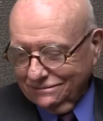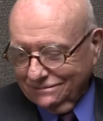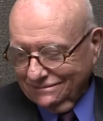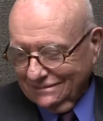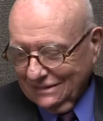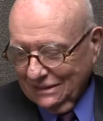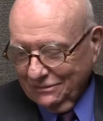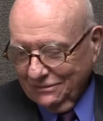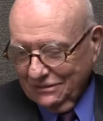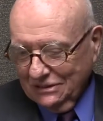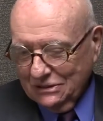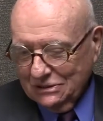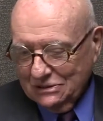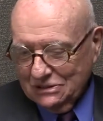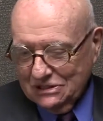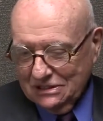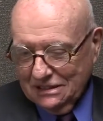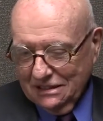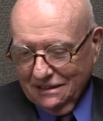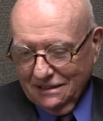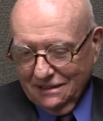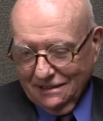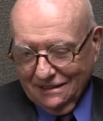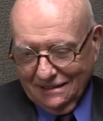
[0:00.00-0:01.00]
If you'd
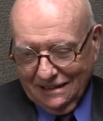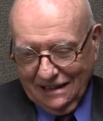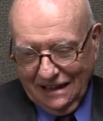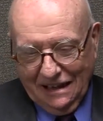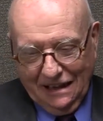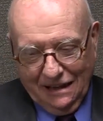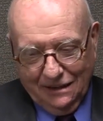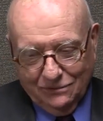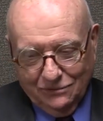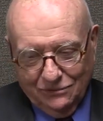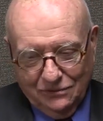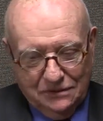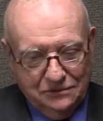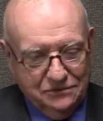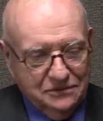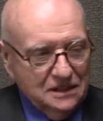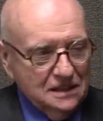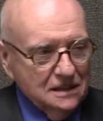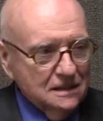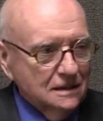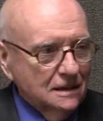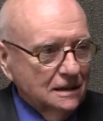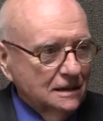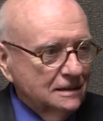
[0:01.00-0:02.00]
see, I have
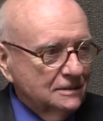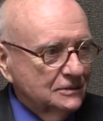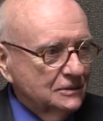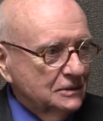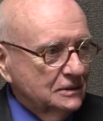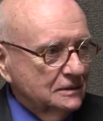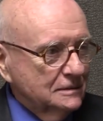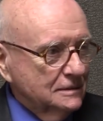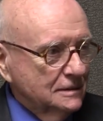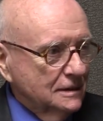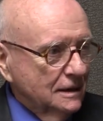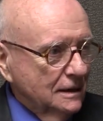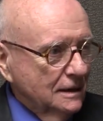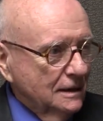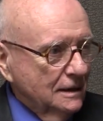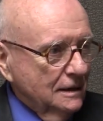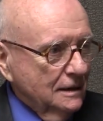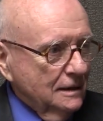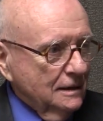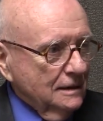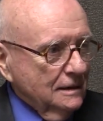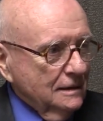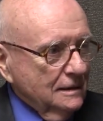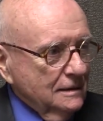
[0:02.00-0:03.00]
1,500
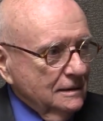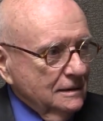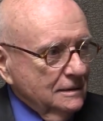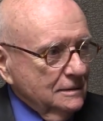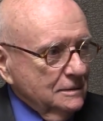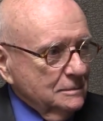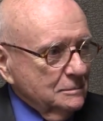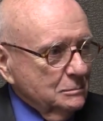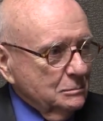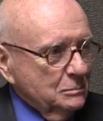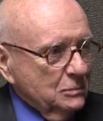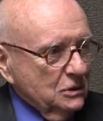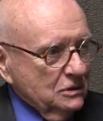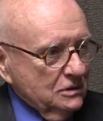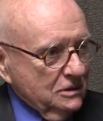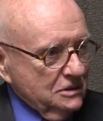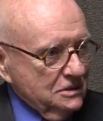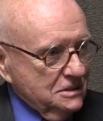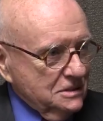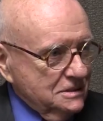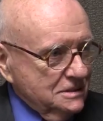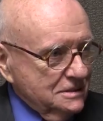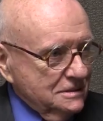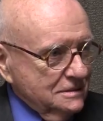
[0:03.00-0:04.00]

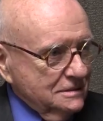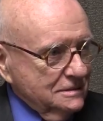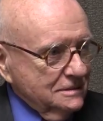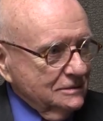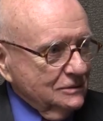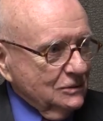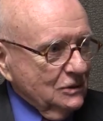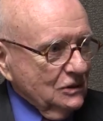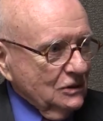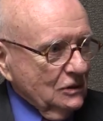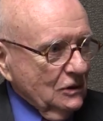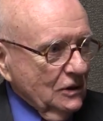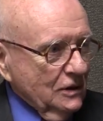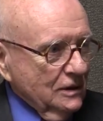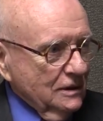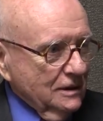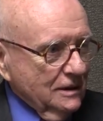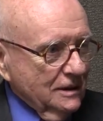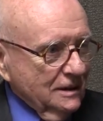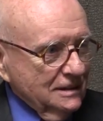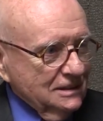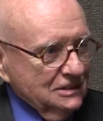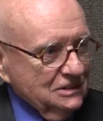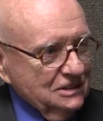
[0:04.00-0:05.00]
books on art,
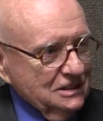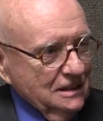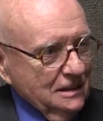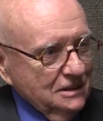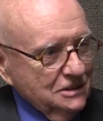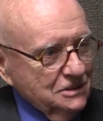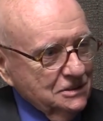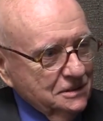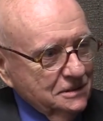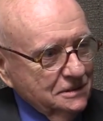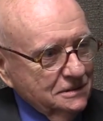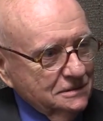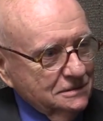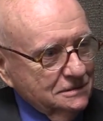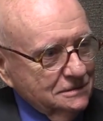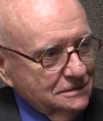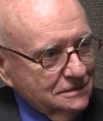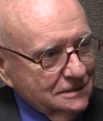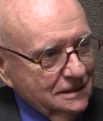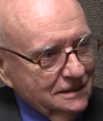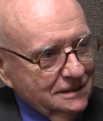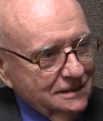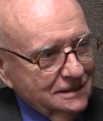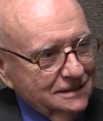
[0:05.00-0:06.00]
architecture,
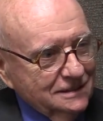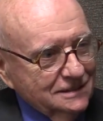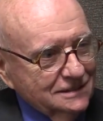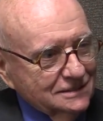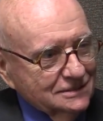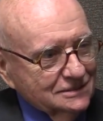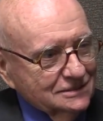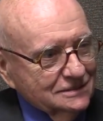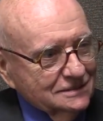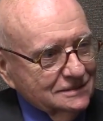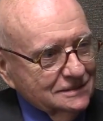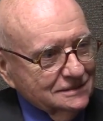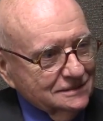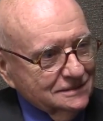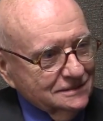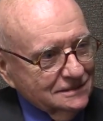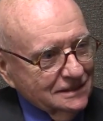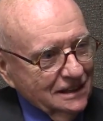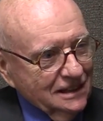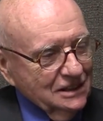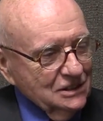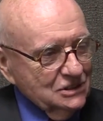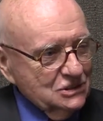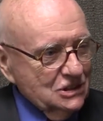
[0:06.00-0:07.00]

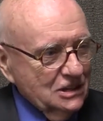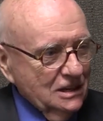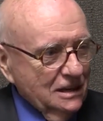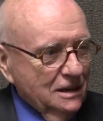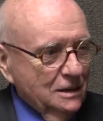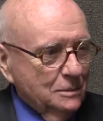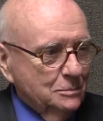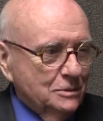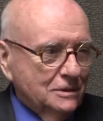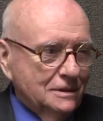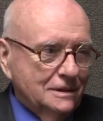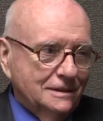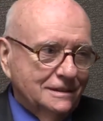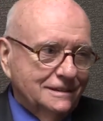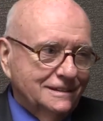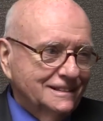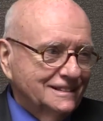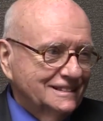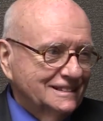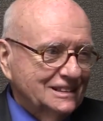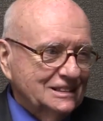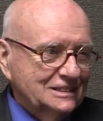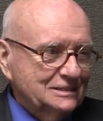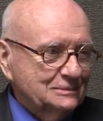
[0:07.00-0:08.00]

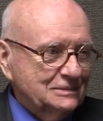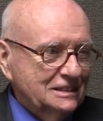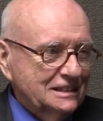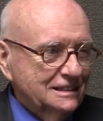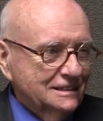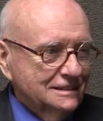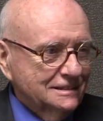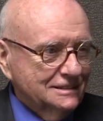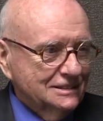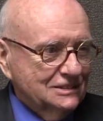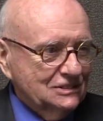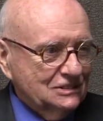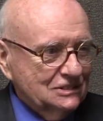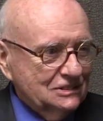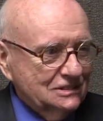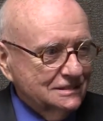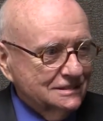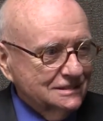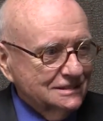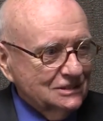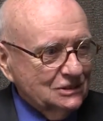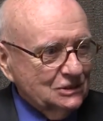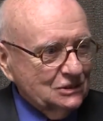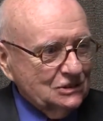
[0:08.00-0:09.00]
landscaping. I mean,
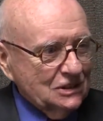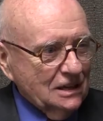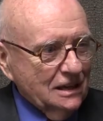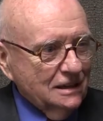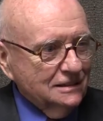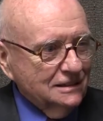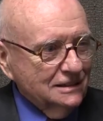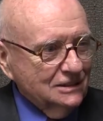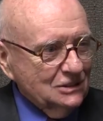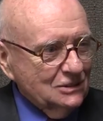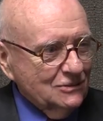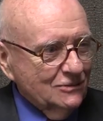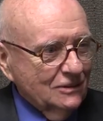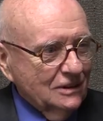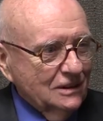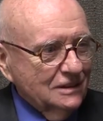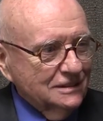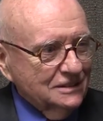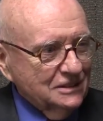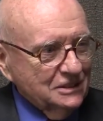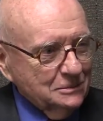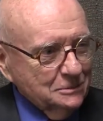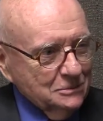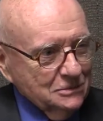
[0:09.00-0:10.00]
there's endless
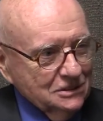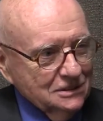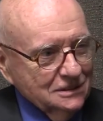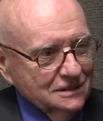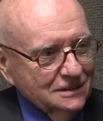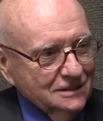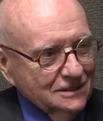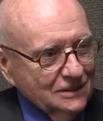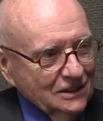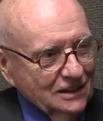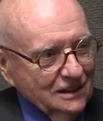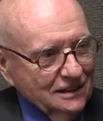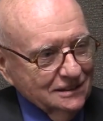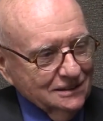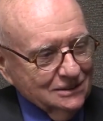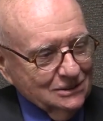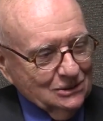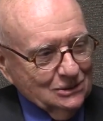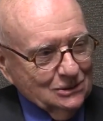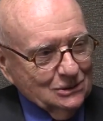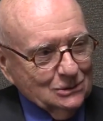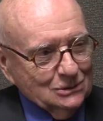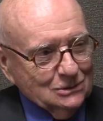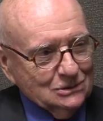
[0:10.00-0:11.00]
volumes in our
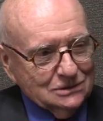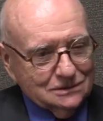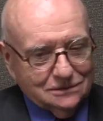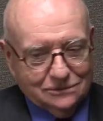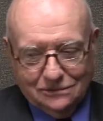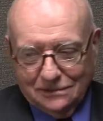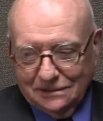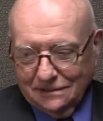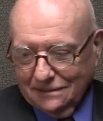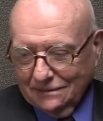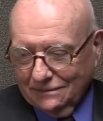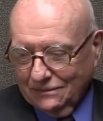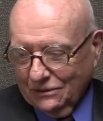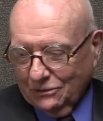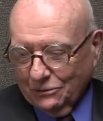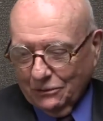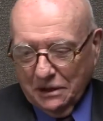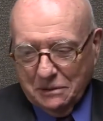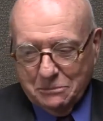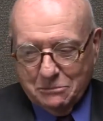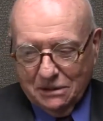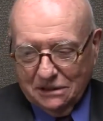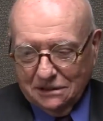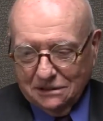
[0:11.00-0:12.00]
household. We have
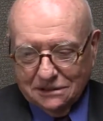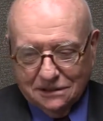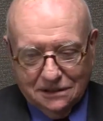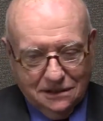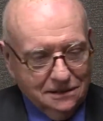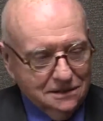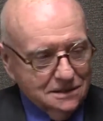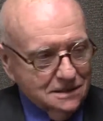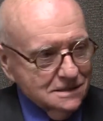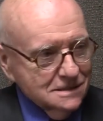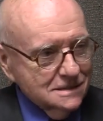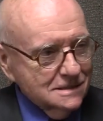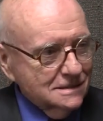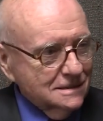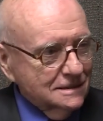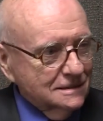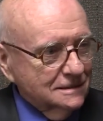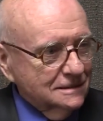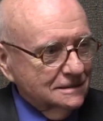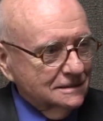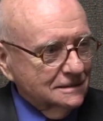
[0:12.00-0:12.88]
3 buildings